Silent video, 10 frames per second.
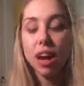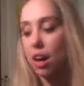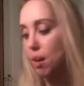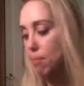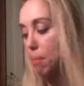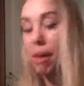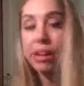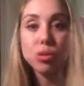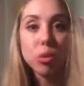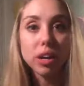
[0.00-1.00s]
a
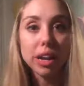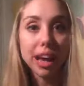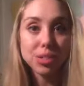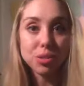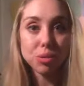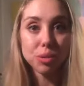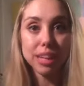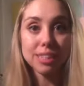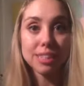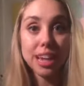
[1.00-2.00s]
mentor in high school
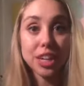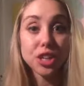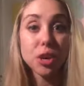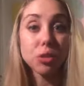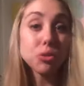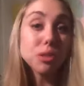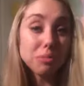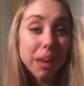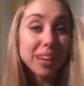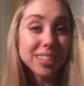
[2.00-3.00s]
that said, you
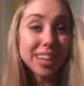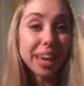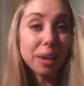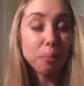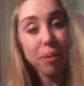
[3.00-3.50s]
can meditate,